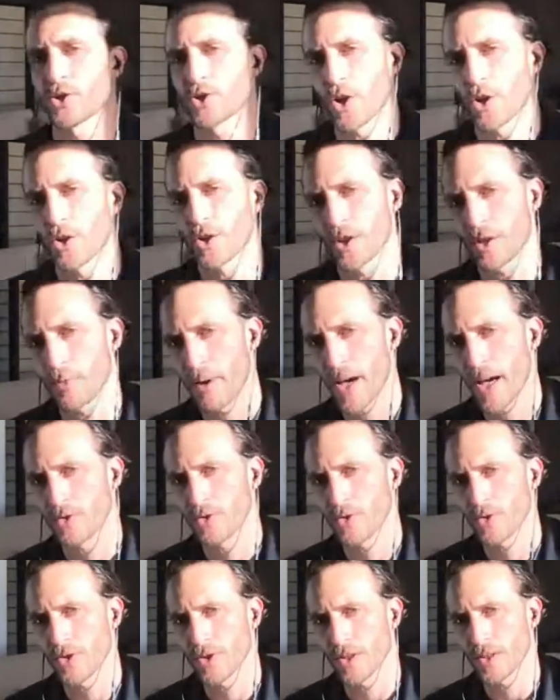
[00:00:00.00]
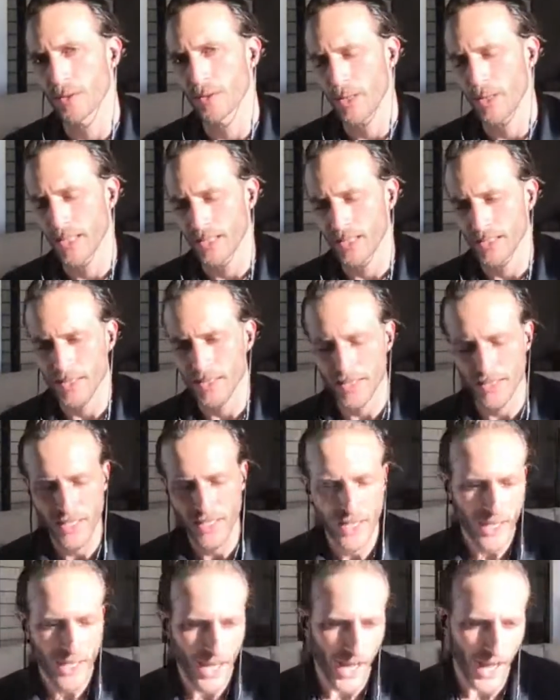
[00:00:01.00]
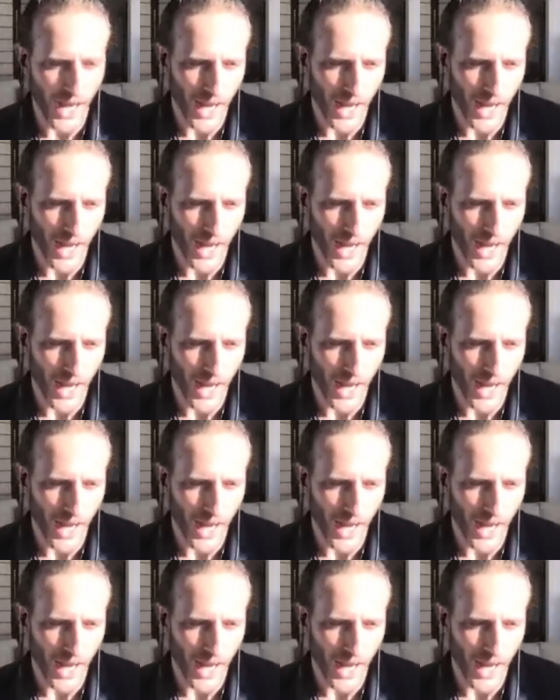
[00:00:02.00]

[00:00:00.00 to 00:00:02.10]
it charted a path toward independence.